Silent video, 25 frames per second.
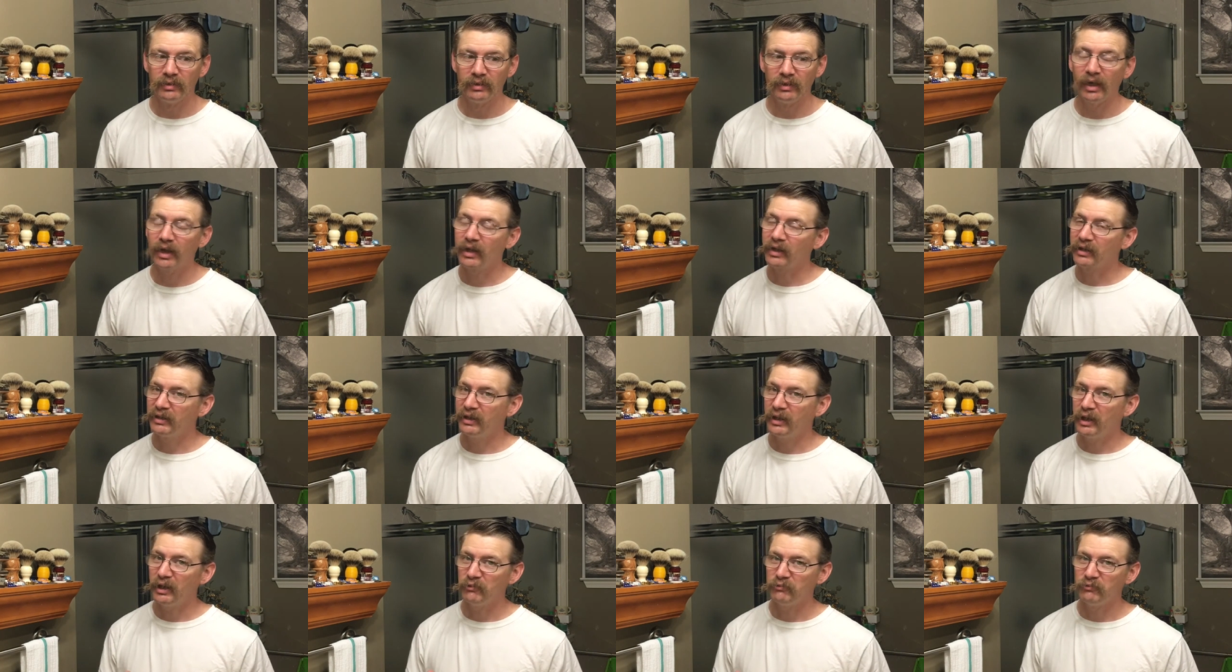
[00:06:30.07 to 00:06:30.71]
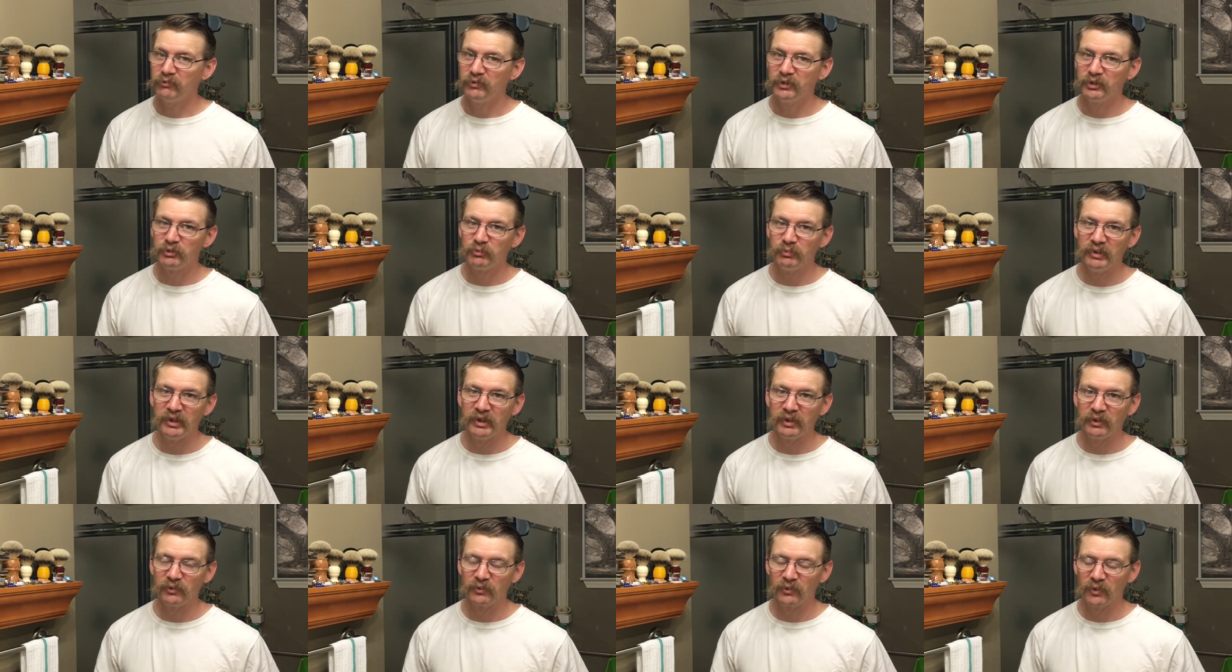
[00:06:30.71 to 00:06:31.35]
A lot of catfish
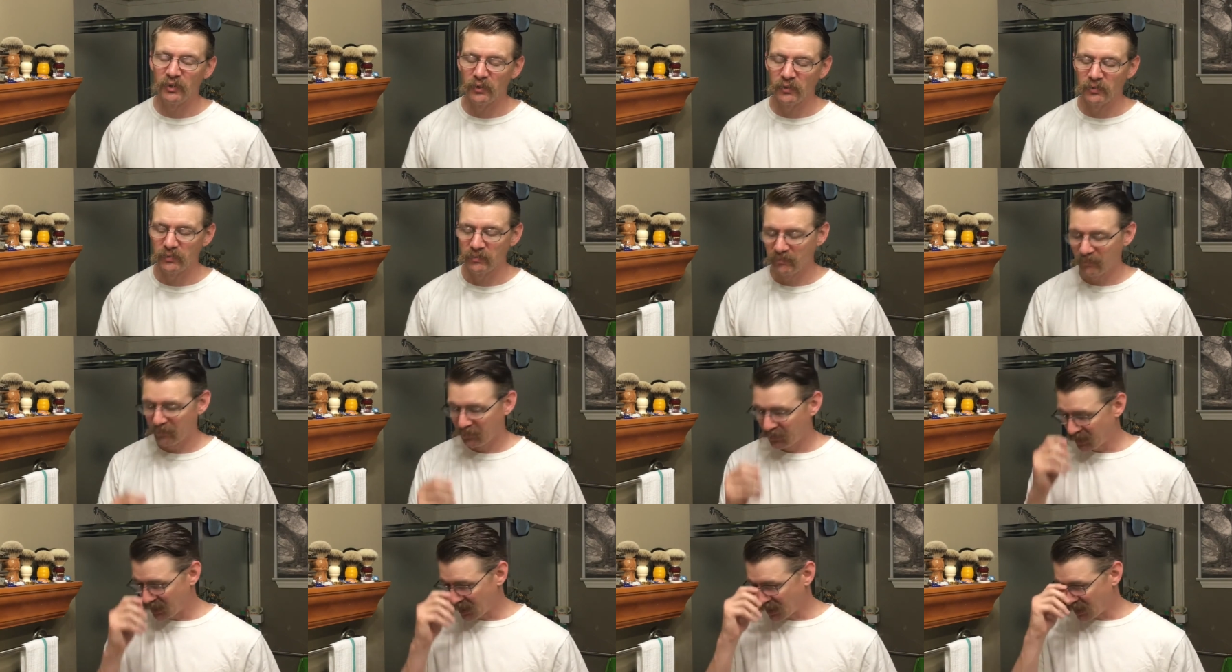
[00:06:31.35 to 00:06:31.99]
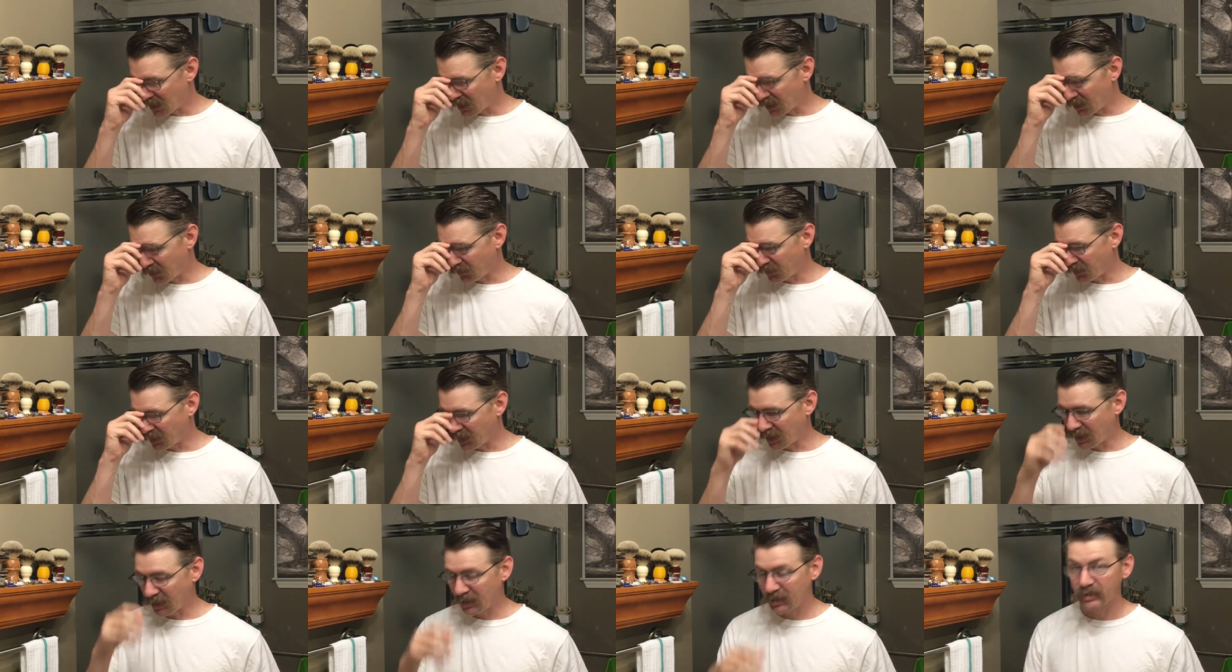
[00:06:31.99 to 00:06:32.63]
being thrown out on the
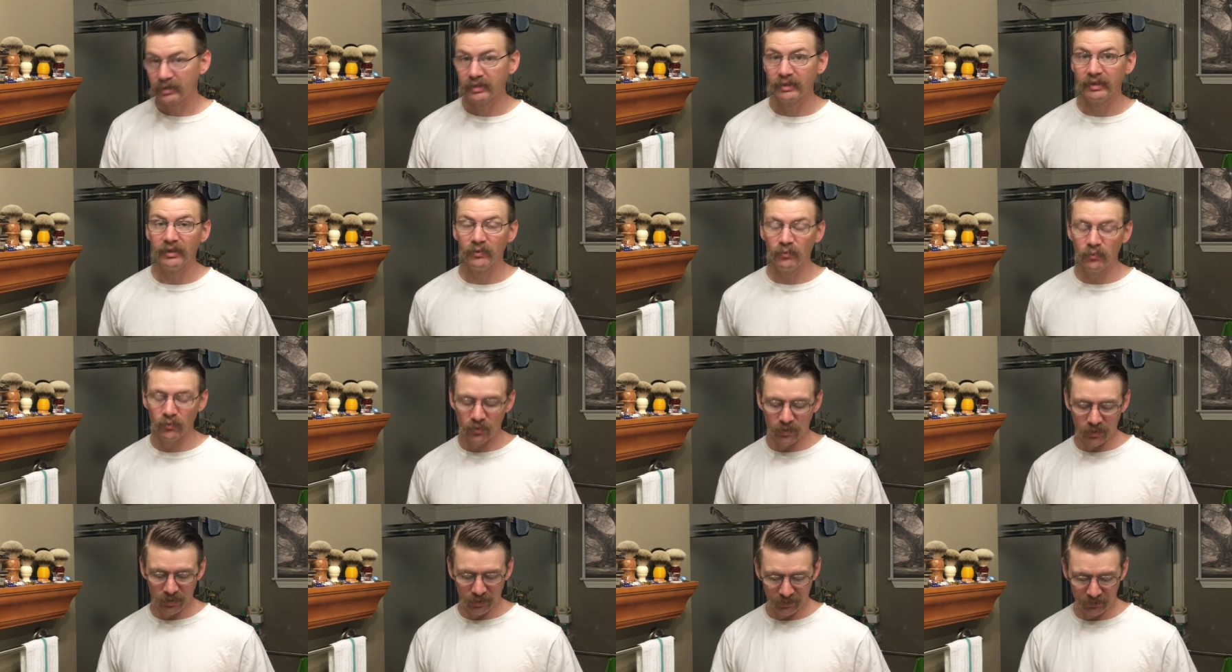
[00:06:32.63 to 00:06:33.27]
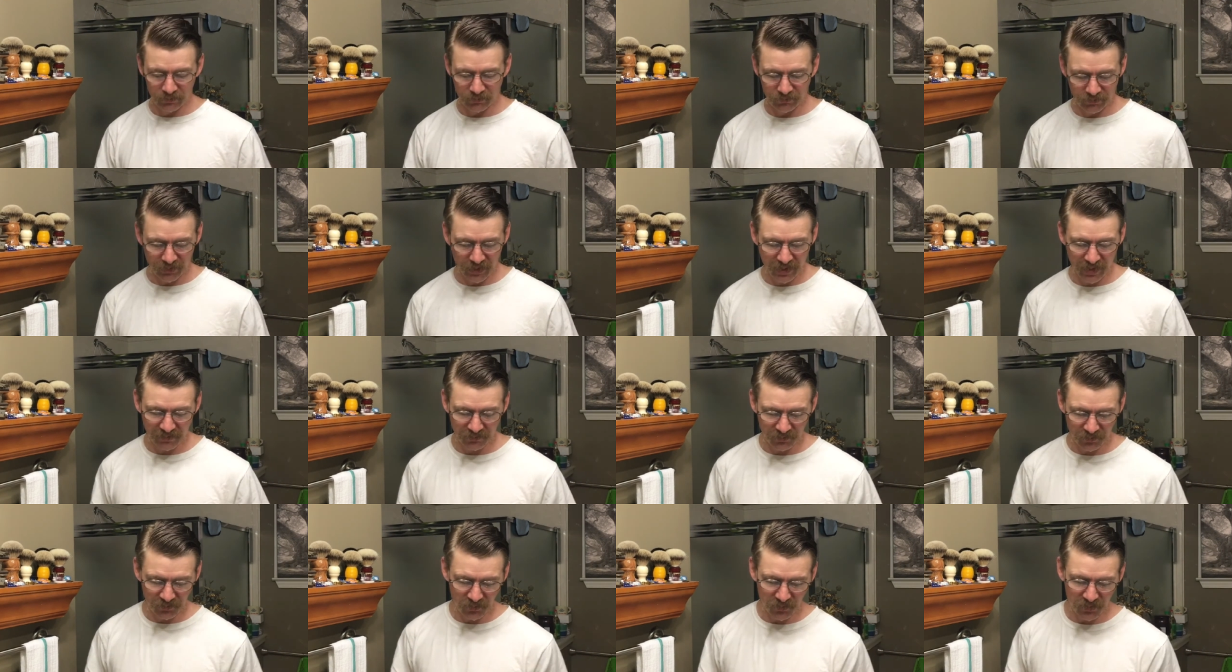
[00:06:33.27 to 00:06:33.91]
ice, and they won
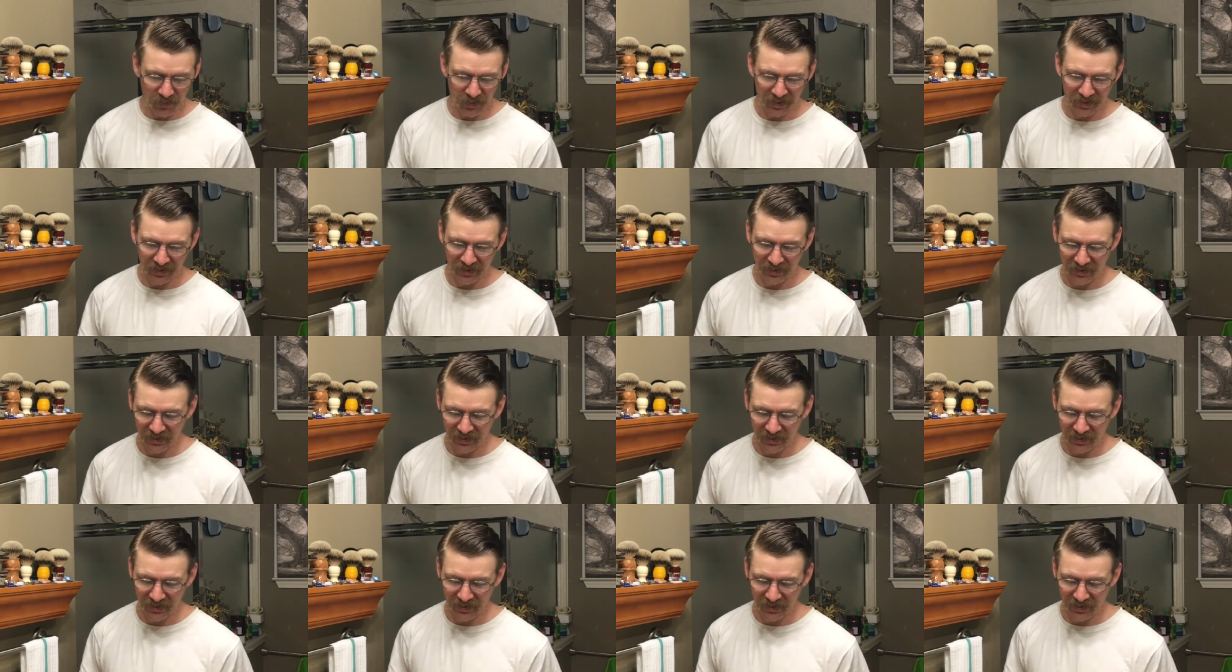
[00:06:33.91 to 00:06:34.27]
5-1.